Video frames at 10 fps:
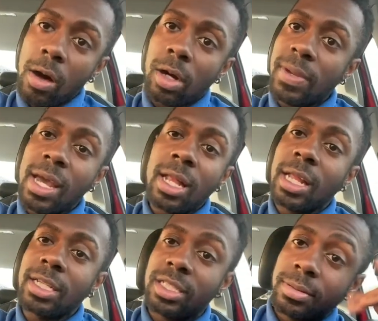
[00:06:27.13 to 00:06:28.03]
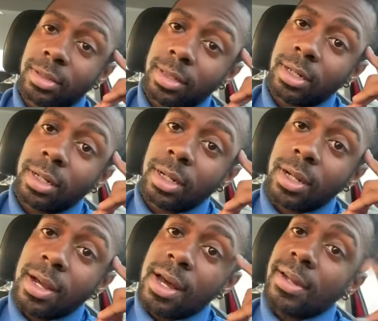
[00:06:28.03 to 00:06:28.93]
man, like,
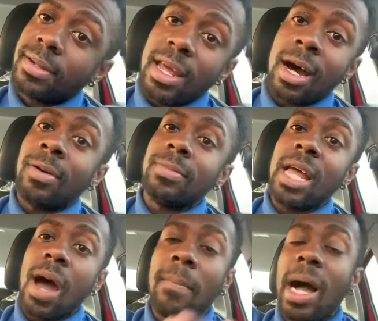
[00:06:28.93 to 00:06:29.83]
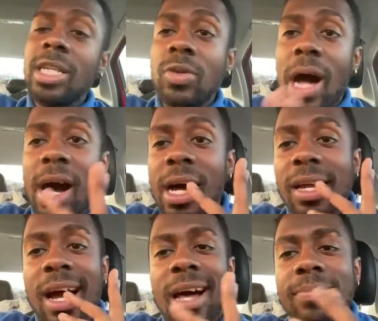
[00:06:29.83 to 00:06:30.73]
now, mind you,
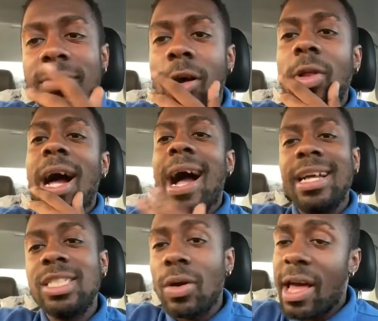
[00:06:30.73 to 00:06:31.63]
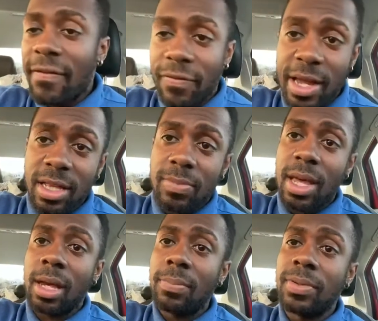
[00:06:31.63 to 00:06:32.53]
bro, I still have faith,
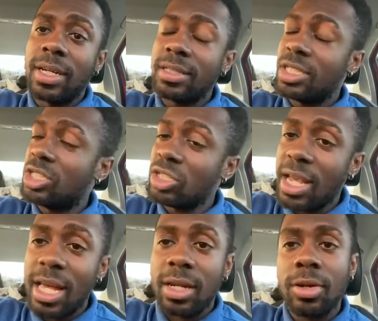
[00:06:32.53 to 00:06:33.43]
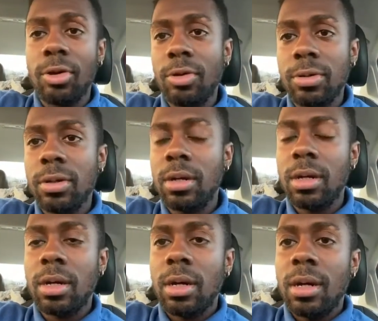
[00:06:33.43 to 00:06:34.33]
man, but shit, dude.
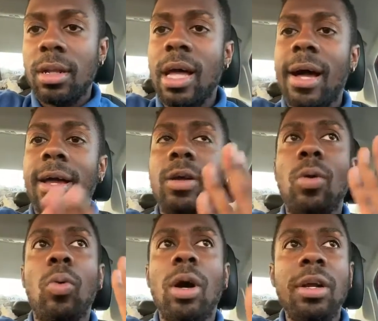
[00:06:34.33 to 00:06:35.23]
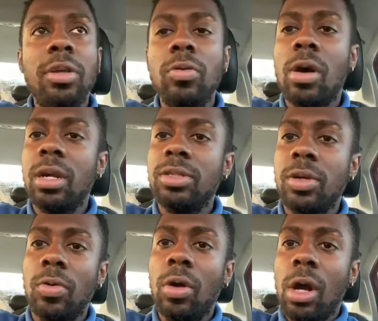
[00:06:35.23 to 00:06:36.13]
Like, what are you going to
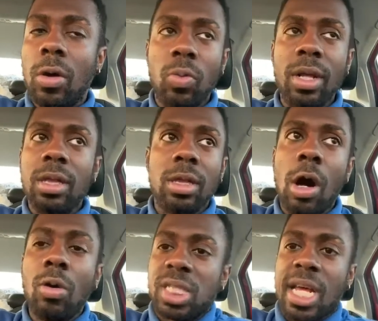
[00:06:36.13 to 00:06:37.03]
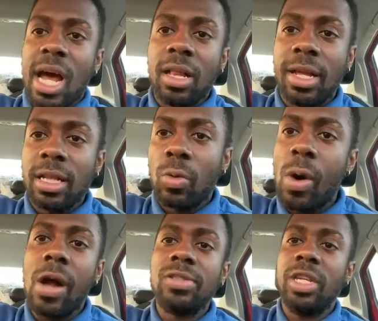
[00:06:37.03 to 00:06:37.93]
do with no talent at the
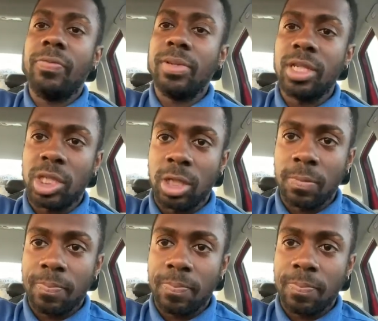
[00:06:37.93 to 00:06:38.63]
wide receiver position?